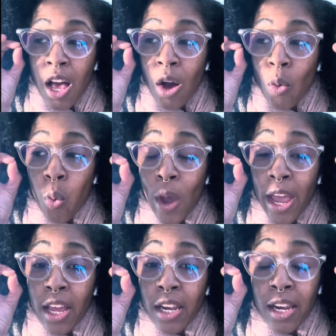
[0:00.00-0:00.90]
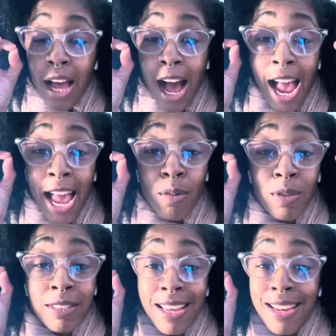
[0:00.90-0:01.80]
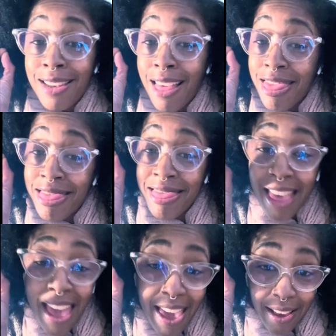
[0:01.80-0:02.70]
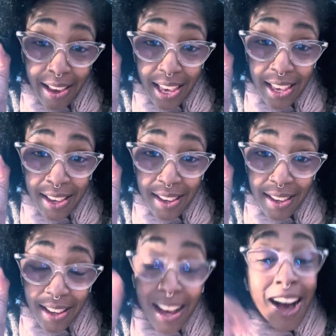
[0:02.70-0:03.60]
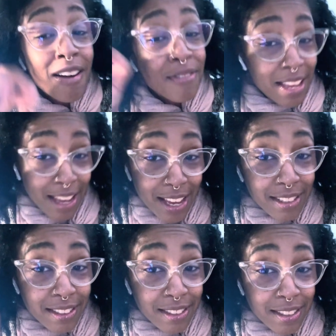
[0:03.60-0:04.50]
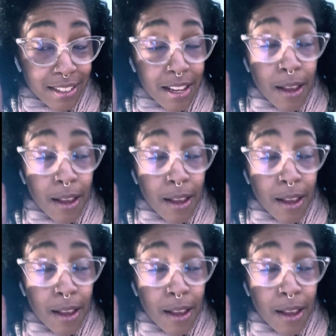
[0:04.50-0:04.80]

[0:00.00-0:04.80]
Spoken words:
when I was in the thick of it,